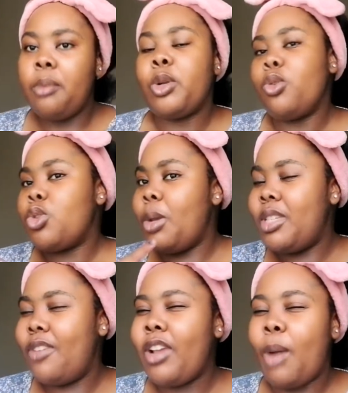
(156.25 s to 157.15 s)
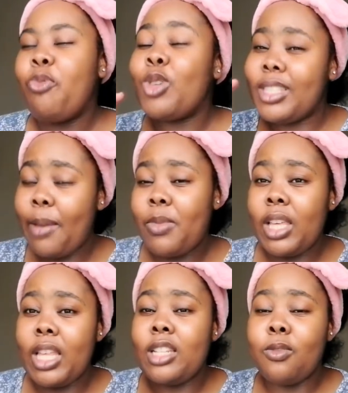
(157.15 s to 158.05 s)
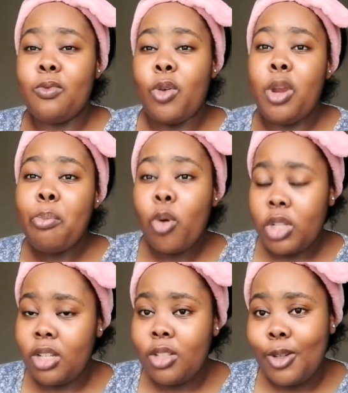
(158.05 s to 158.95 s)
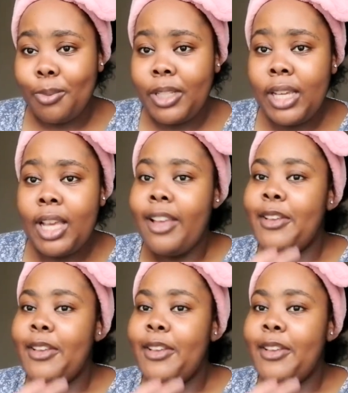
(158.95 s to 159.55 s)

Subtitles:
But also I'm saving up for something that is very important to me,